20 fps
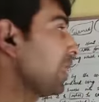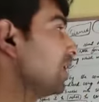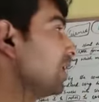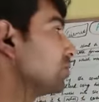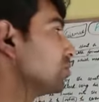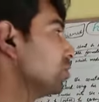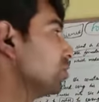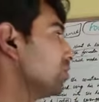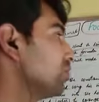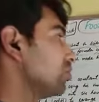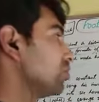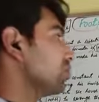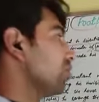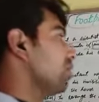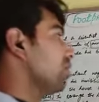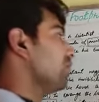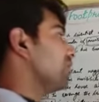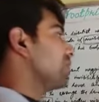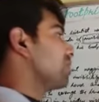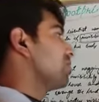So he
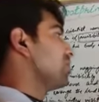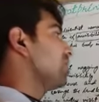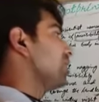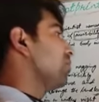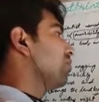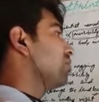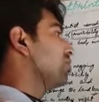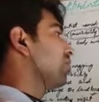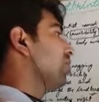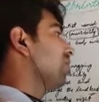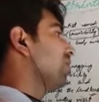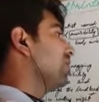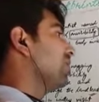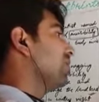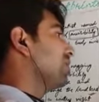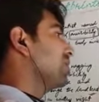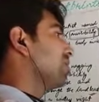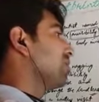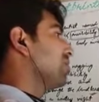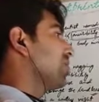was always
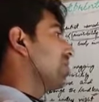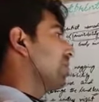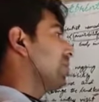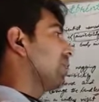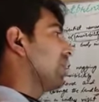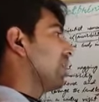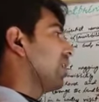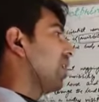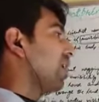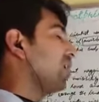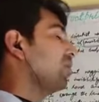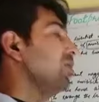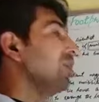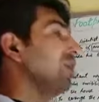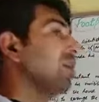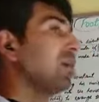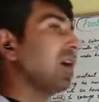in trouble now